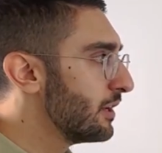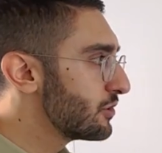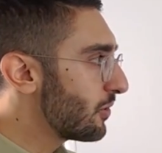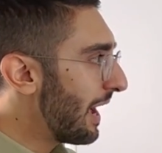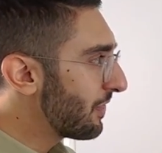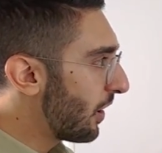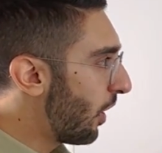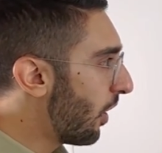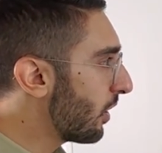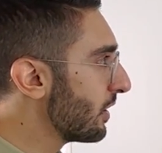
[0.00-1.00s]
So at the
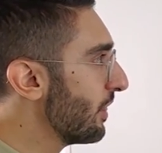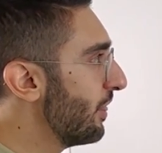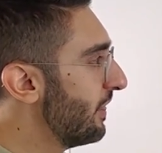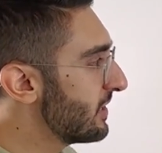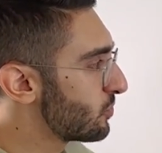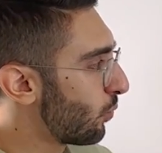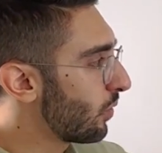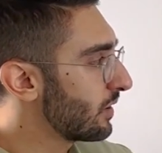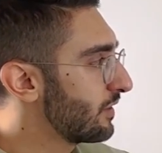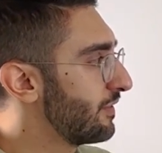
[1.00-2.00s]
heart, this
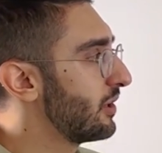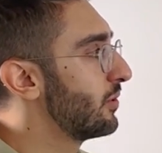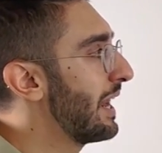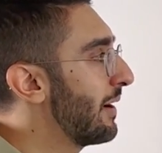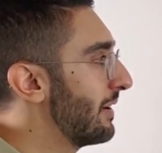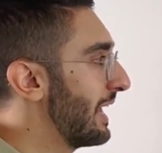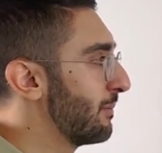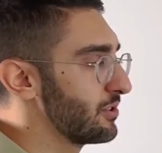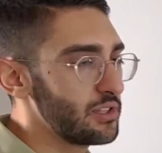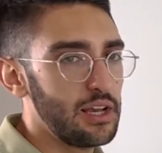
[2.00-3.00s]
workflow now
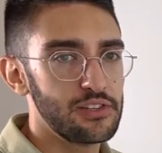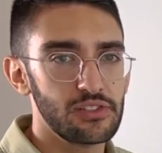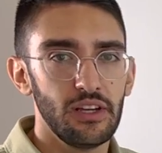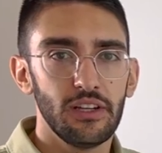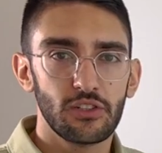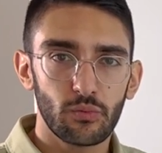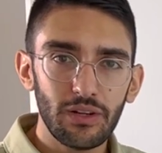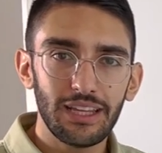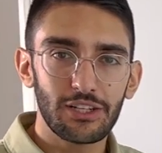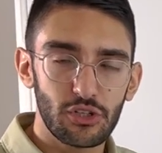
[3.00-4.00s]
enables us to
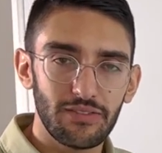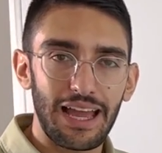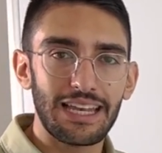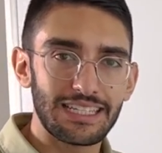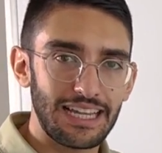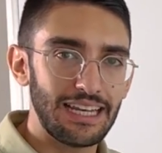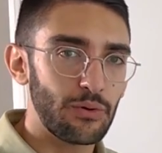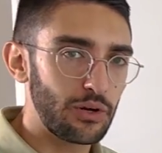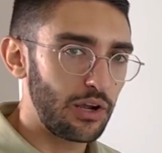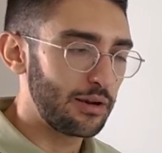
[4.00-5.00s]
really achieve end-to-end
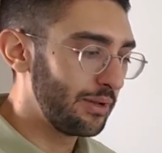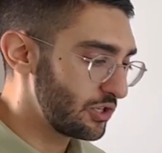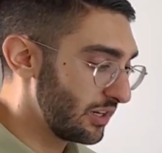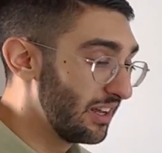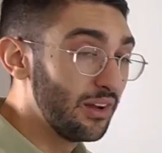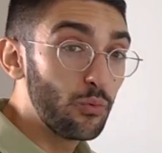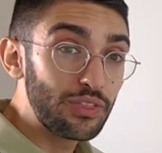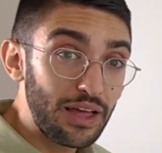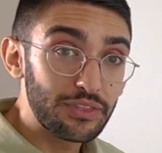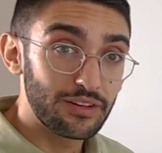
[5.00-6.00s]
network automation
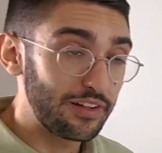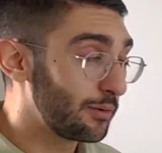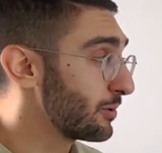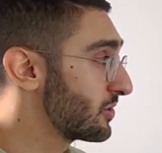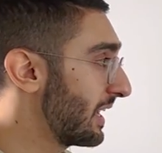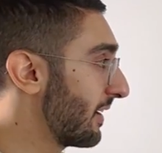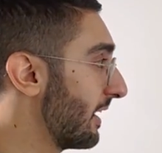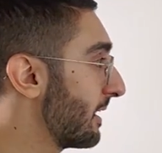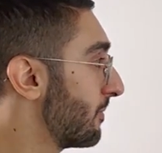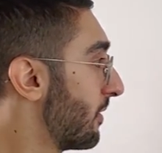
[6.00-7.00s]
without the developers
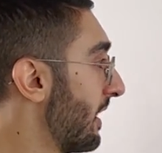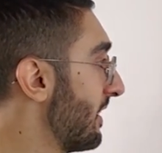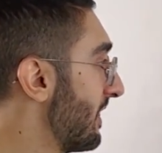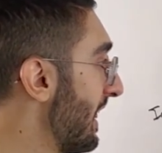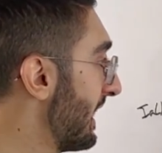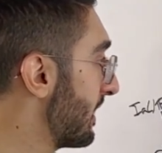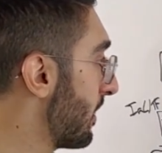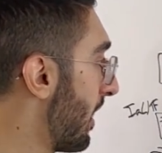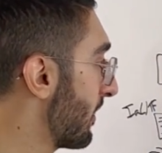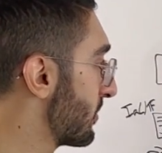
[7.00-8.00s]
caring, right? They can
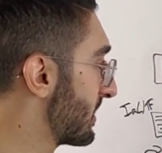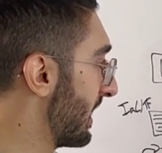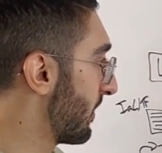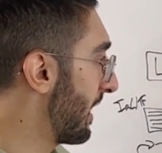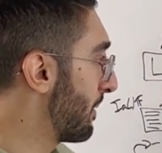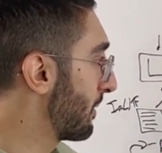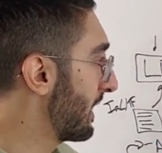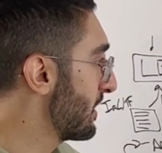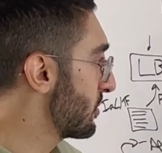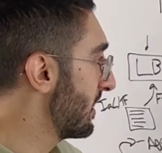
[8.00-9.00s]
auto-scale their
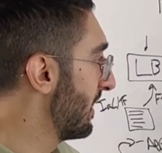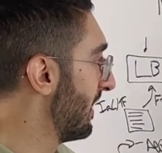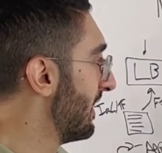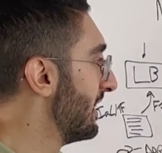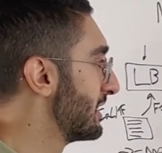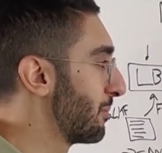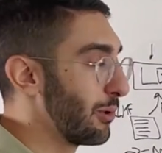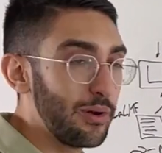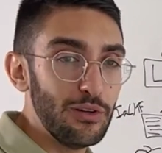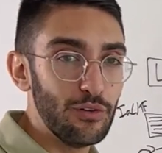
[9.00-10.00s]
application,
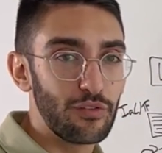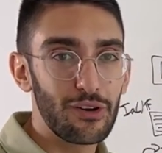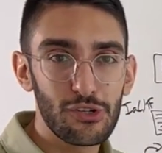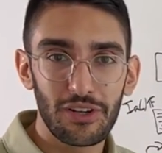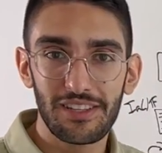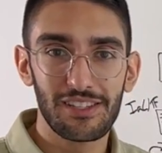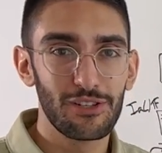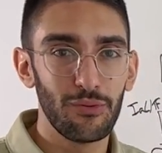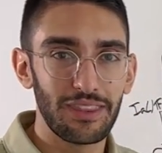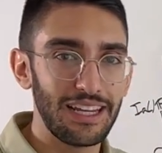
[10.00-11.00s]
deploy new versions,
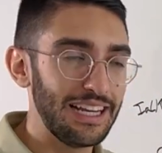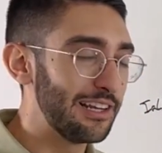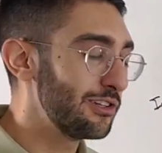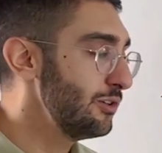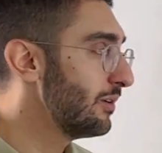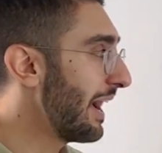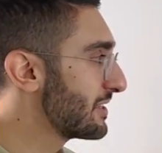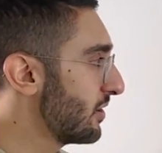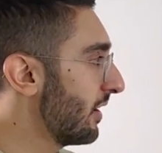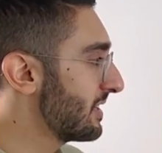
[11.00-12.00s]
do what they need to do.
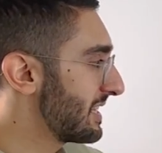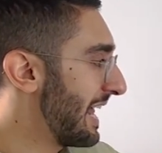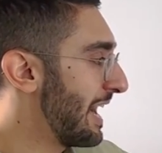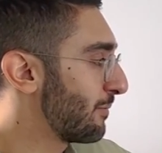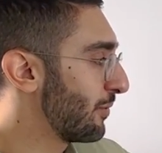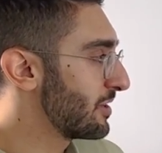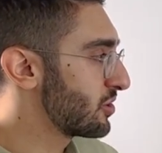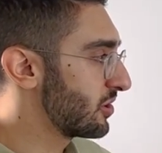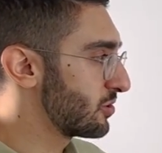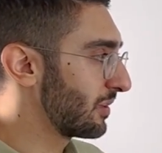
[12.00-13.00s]
As long as that app
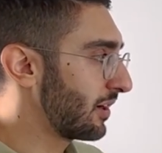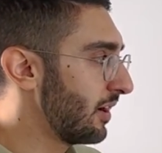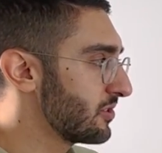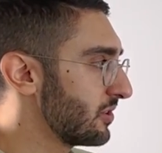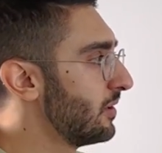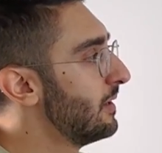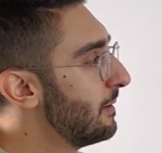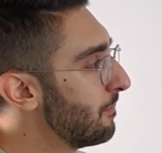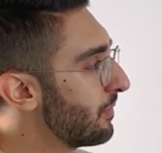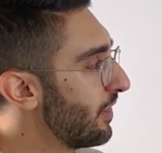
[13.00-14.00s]
registers with Consul,
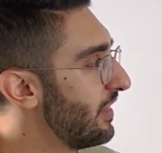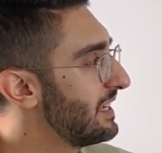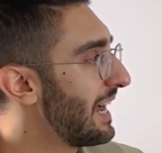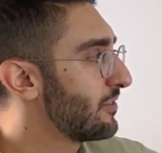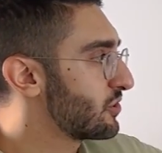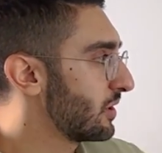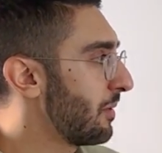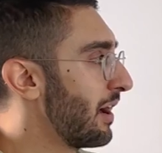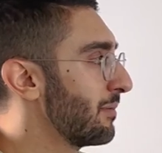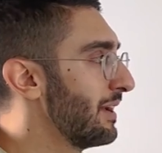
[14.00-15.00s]
the downstream
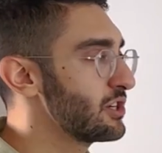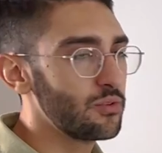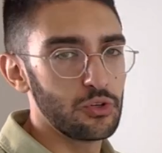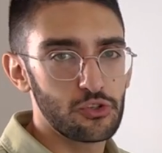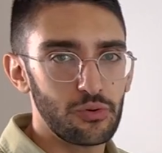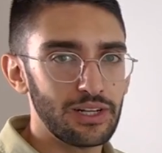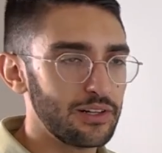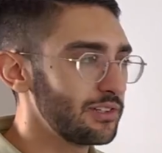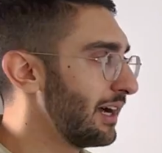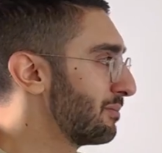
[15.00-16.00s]
automation will
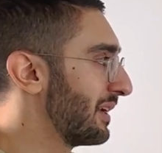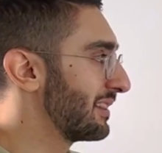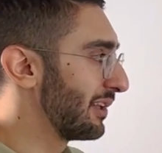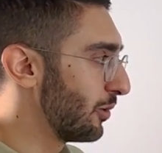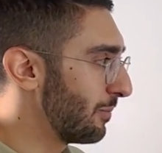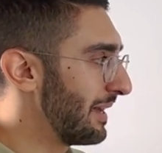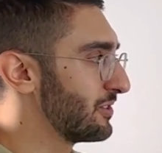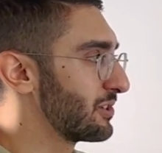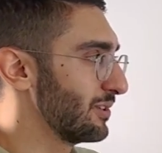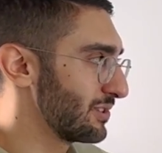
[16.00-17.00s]
trigger to update the load
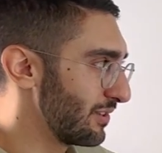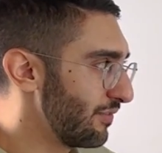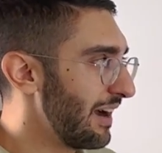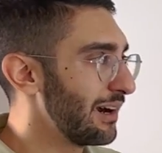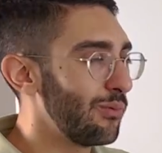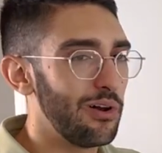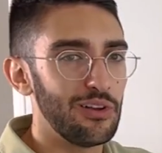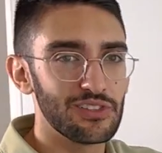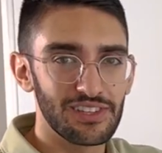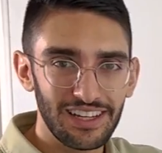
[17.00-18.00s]
balancers, the
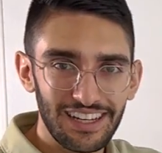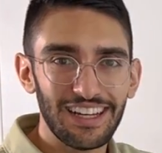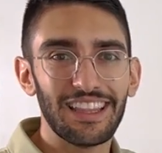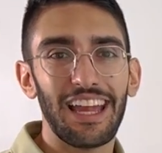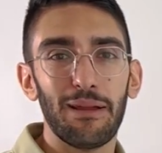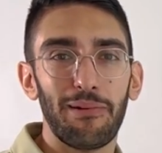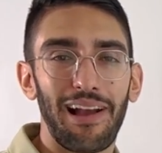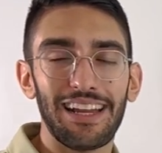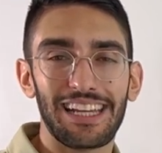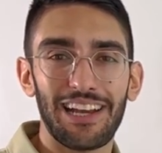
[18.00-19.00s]
firewalls, the
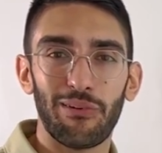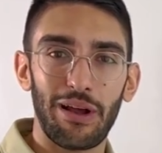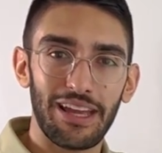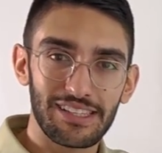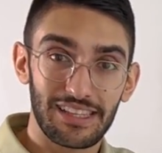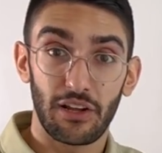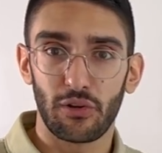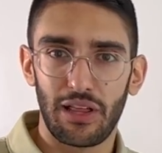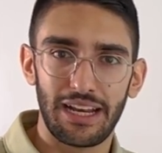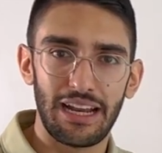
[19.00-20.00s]
API gateways, the
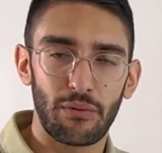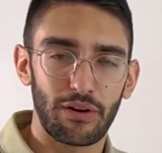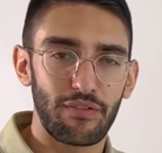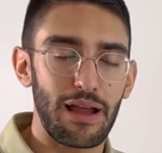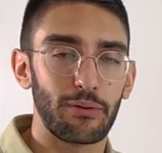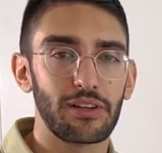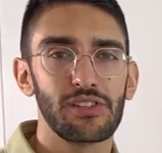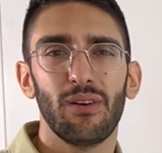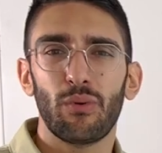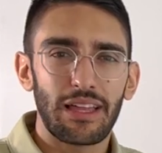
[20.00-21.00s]
underlying network
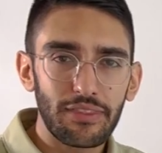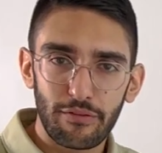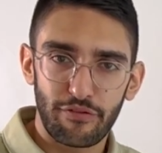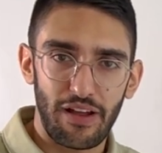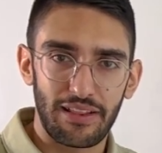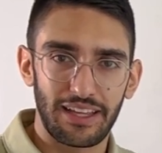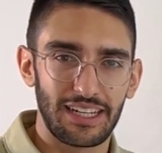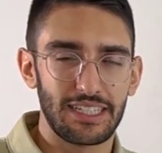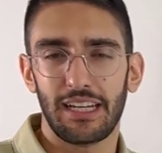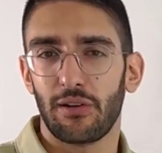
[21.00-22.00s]
fabrics, without them filing
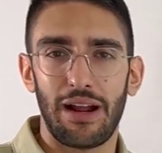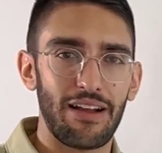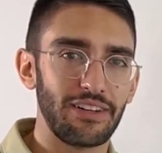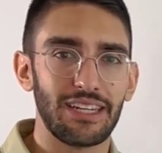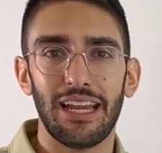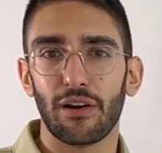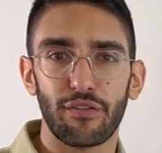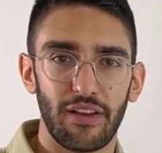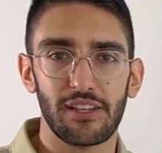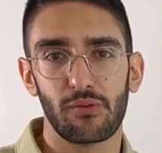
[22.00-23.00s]
a ticket or having to
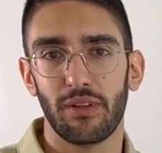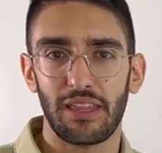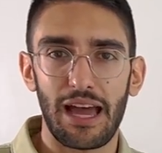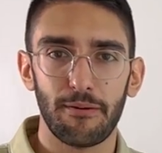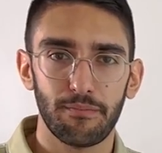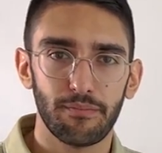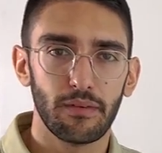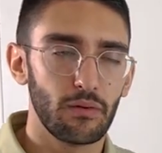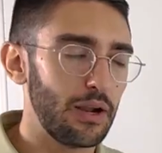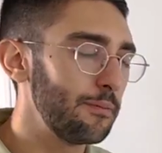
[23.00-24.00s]
interface with that,
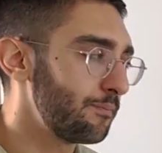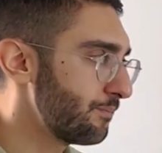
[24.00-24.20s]
right?